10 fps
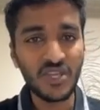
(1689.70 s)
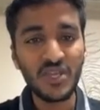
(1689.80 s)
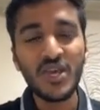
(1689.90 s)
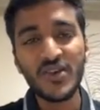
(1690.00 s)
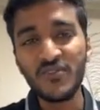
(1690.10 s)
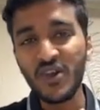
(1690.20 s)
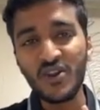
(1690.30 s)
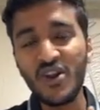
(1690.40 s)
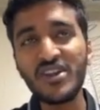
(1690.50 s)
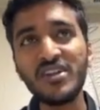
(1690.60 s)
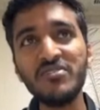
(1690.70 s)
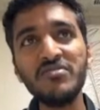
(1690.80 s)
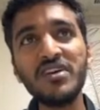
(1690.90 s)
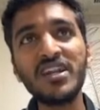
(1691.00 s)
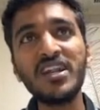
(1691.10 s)

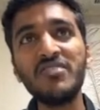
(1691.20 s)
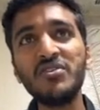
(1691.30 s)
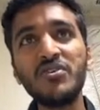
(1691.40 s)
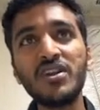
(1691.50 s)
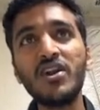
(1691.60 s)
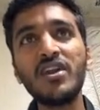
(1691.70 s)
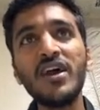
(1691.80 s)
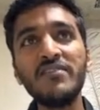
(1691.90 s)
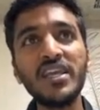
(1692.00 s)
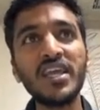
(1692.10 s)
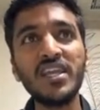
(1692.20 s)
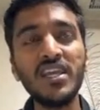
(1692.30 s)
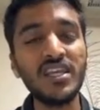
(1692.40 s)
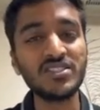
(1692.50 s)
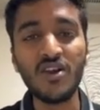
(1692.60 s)
We were not having
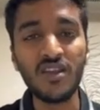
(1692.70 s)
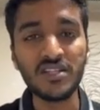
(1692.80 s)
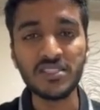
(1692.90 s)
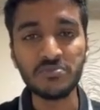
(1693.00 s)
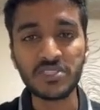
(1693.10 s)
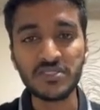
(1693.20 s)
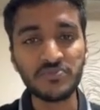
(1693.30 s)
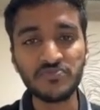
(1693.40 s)
any scholarships.